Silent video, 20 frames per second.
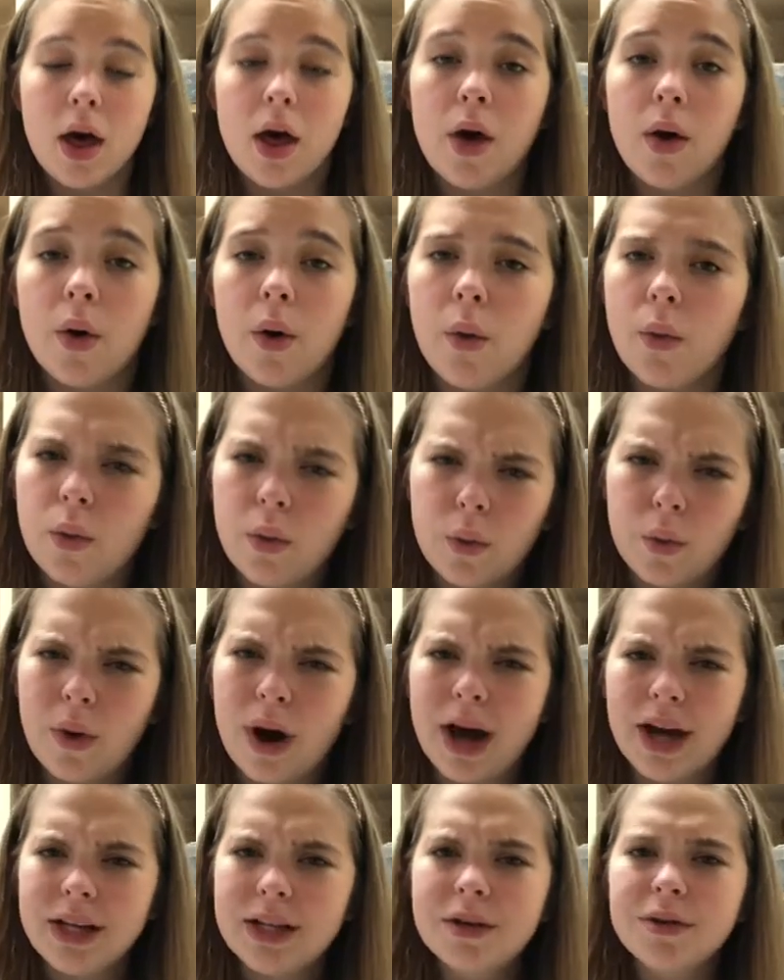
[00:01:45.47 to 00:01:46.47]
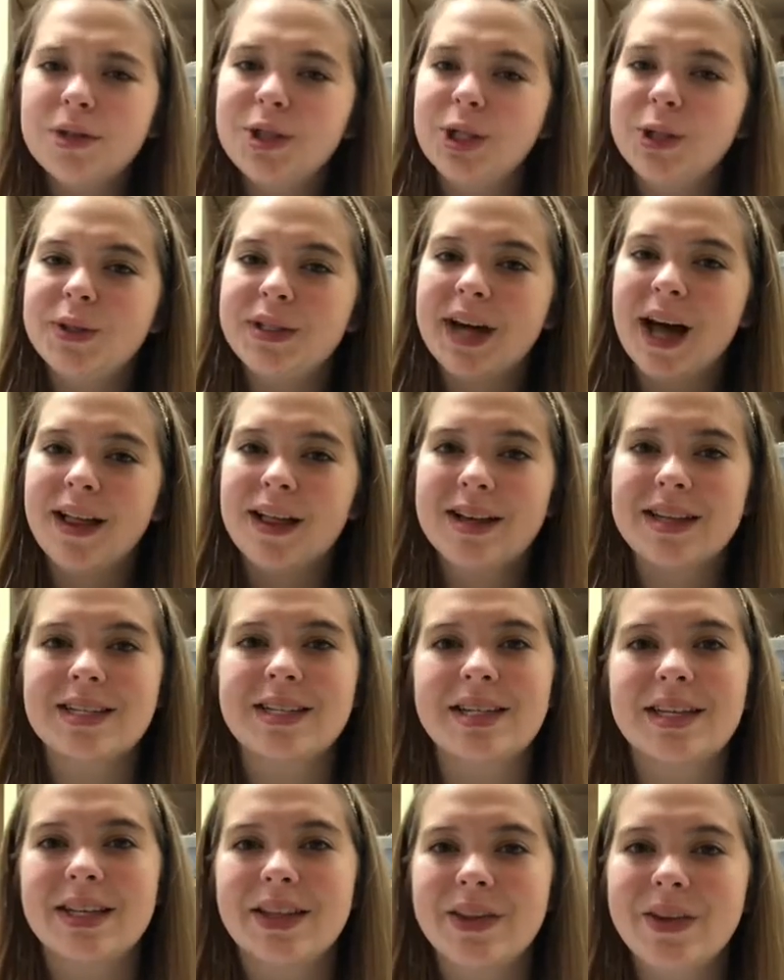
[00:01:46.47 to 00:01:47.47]
Why don't you tell us
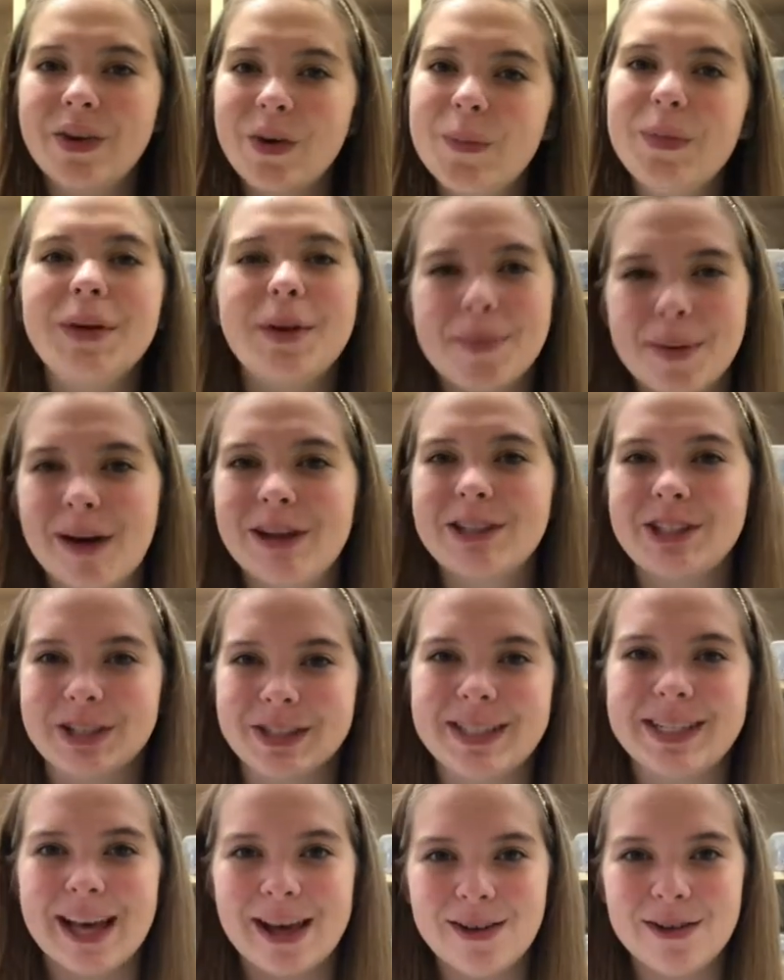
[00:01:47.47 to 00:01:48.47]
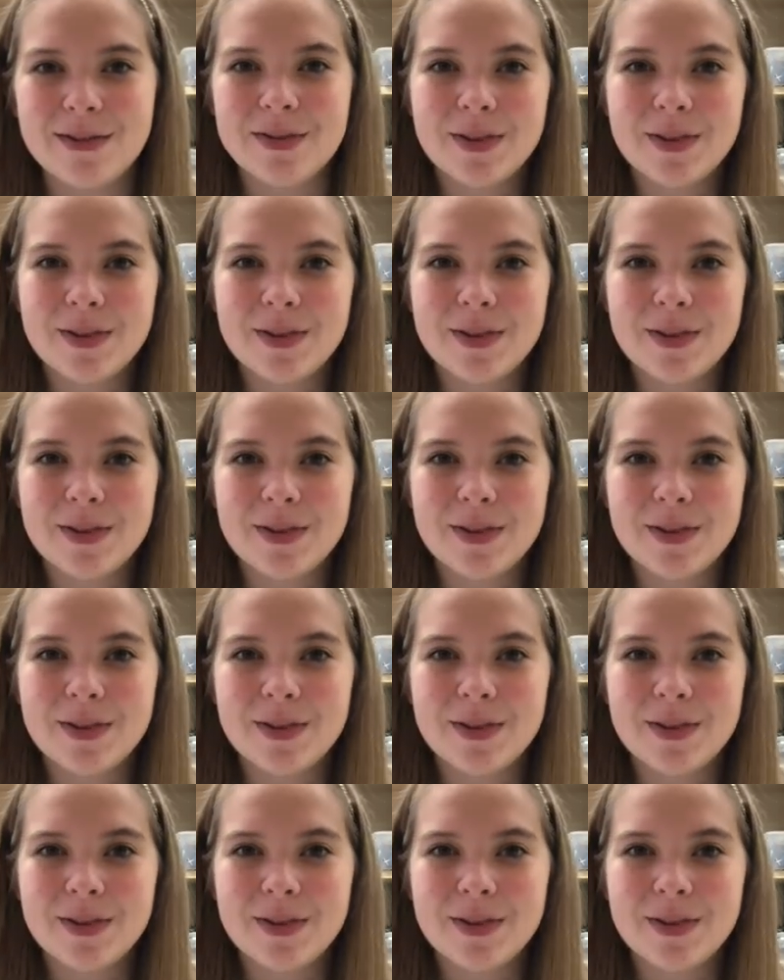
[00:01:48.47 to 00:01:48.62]
a little bit about yourself?